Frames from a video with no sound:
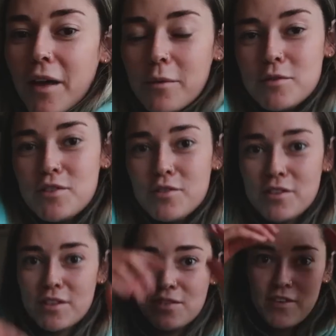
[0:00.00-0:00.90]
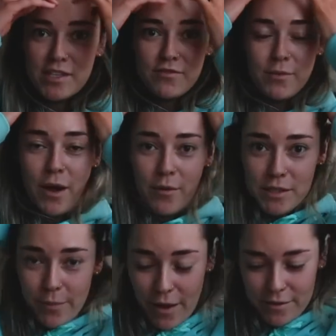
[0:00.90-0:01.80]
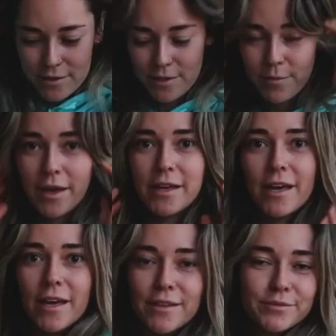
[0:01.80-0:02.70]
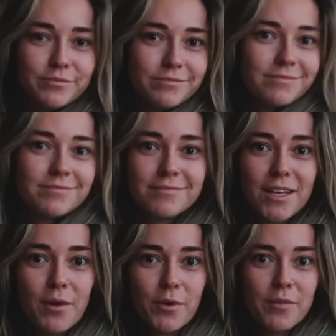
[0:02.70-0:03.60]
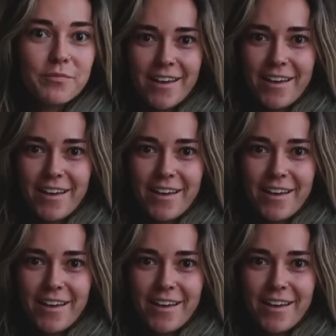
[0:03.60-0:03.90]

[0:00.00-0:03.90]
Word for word: I'm just using this vase from now on to balance my uh, camera.